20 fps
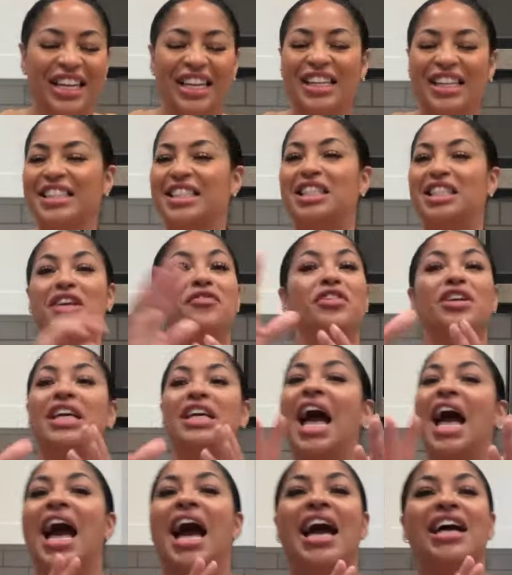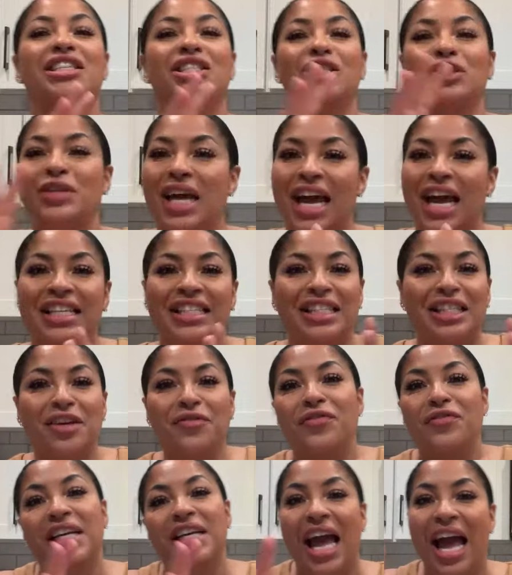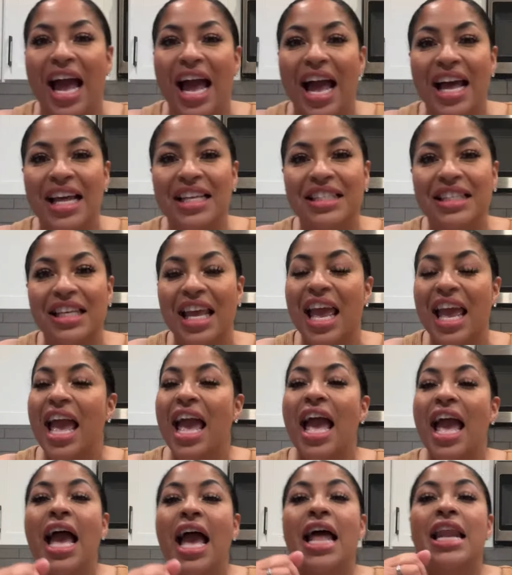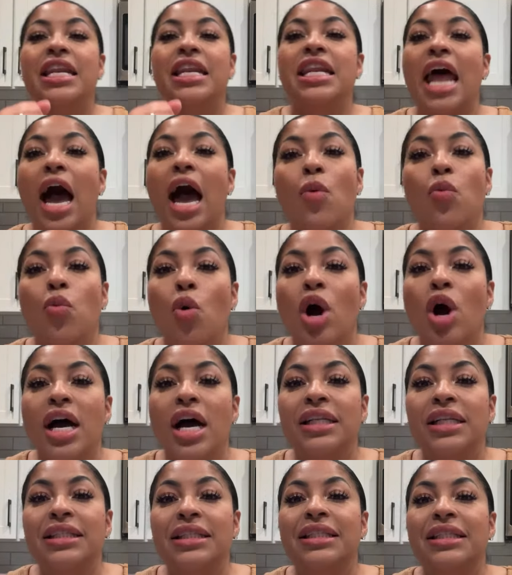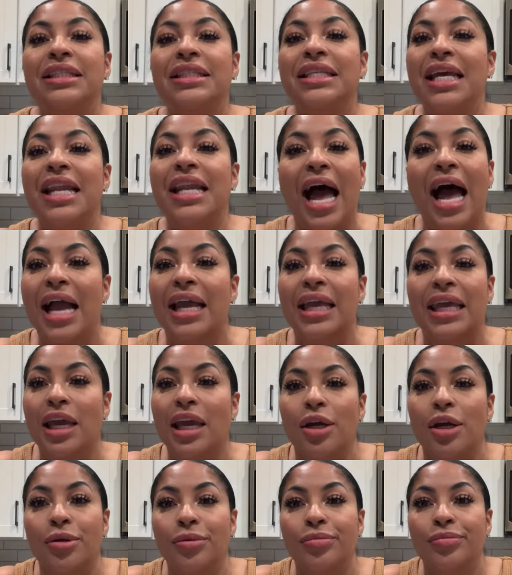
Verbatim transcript: it's different kinds, okay? It's different kinds. Not once did I care.